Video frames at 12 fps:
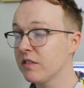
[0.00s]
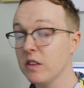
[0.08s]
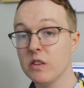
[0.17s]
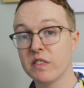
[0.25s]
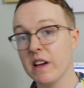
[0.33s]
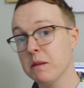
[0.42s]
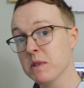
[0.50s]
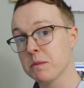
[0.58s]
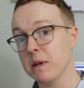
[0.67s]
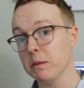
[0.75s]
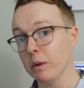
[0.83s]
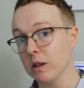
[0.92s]
few famous
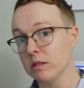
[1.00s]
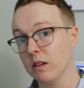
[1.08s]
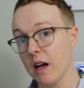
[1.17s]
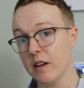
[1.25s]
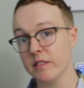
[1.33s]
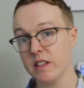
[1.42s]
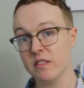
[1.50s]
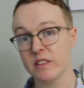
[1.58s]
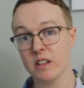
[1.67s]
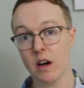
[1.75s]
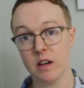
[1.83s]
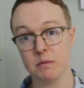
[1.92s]
people have even
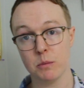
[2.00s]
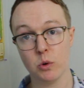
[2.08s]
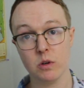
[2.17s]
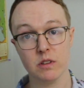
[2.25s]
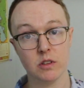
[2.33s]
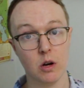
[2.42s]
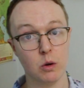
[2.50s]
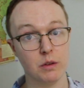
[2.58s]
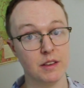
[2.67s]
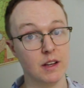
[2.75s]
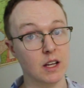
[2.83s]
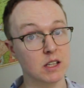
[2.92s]
got on board the whole
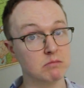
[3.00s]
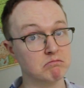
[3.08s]
thing.